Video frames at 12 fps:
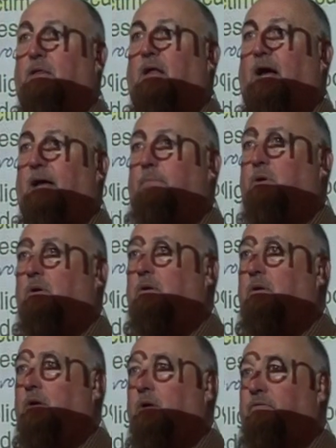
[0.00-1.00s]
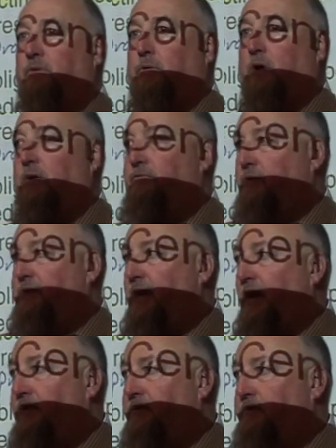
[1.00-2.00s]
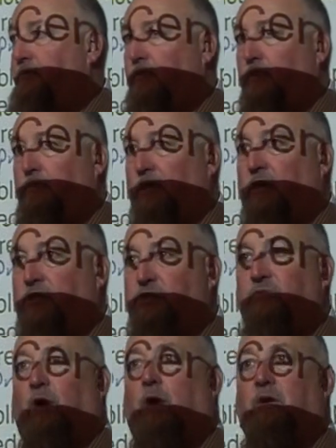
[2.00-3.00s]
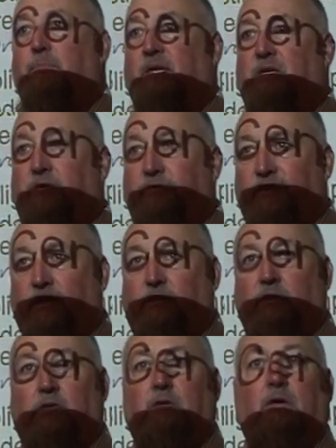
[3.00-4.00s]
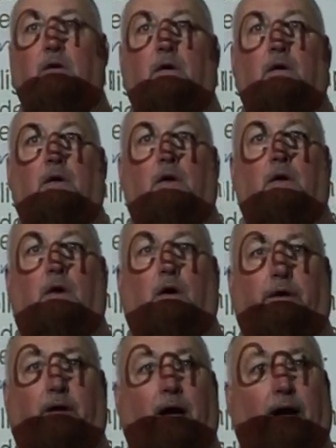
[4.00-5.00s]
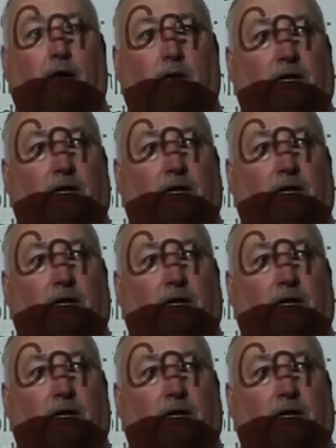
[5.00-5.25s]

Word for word: liable for wrongful death because you've already been convicted on a higher